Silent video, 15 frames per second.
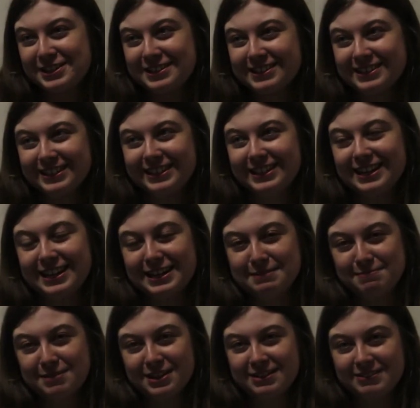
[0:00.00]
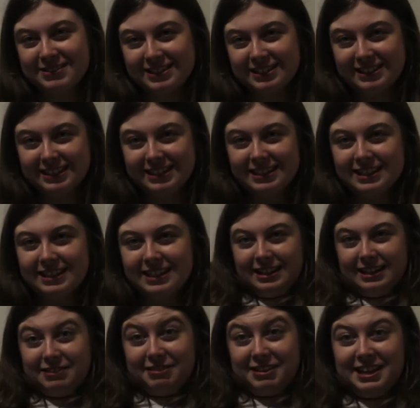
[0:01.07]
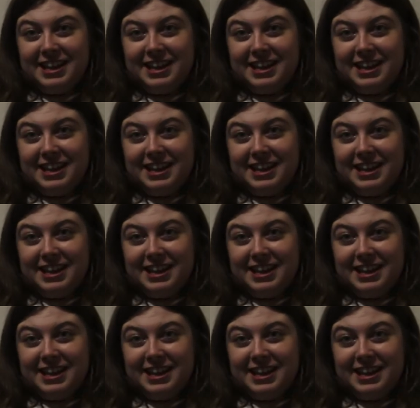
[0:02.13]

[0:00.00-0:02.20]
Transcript: I am currently living